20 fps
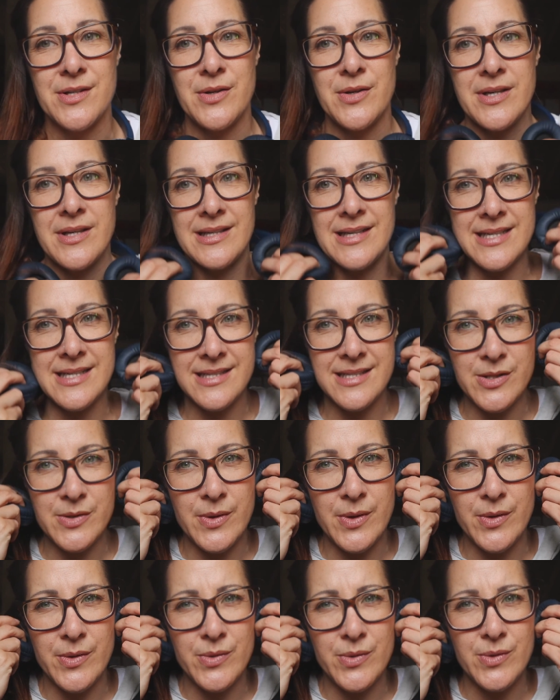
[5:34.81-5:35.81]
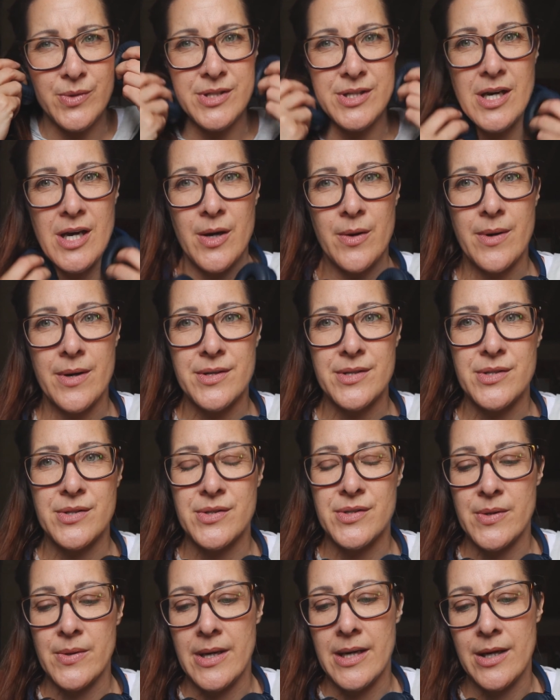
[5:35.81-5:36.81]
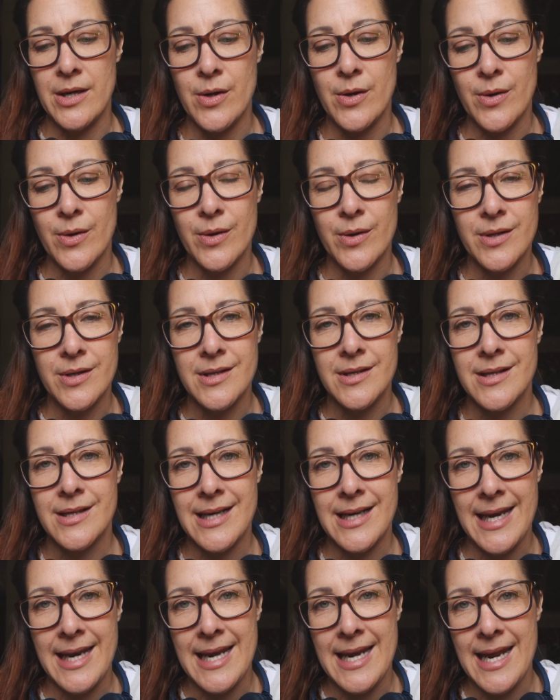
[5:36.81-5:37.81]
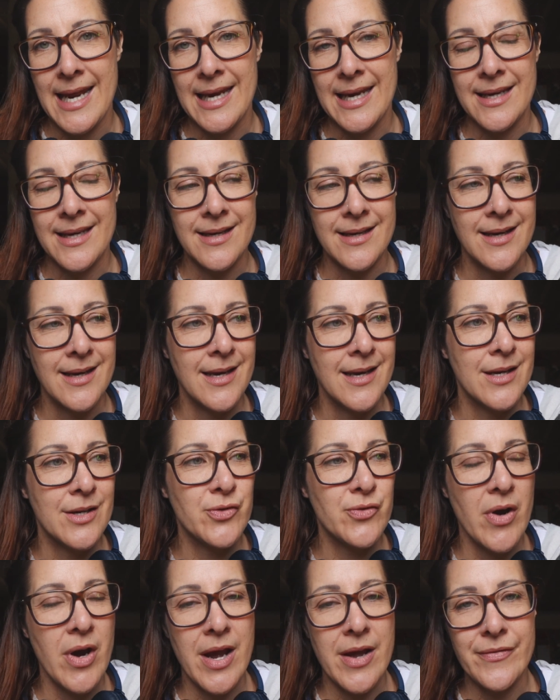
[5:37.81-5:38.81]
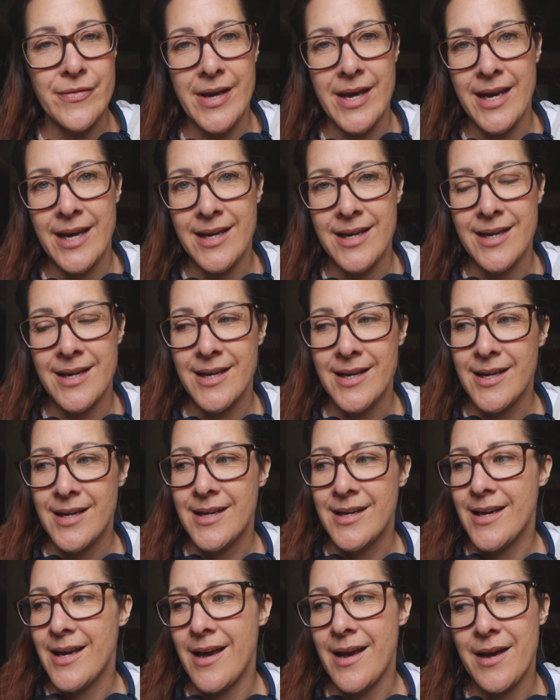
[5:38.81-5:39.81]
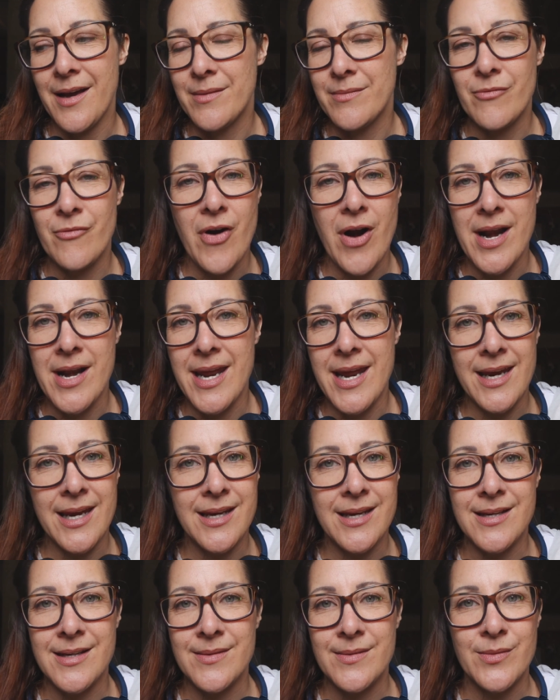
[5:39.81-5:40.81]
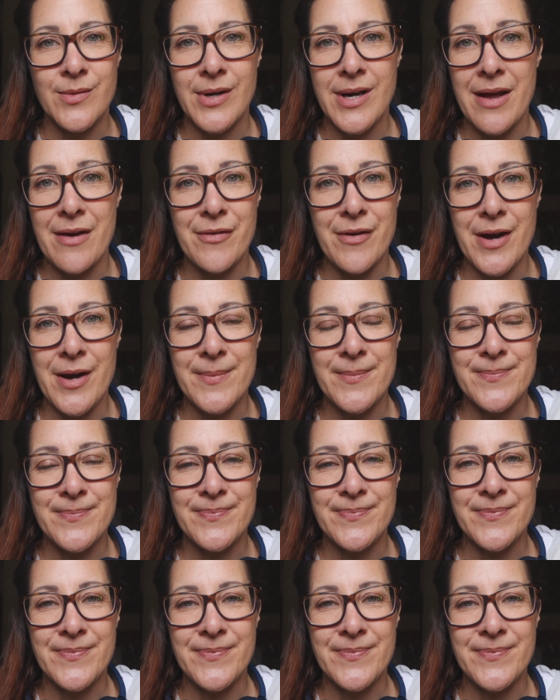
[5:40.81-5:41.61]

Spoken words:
You can listen to it on audio whilst you're doing your cleaning, driving, running, whatever.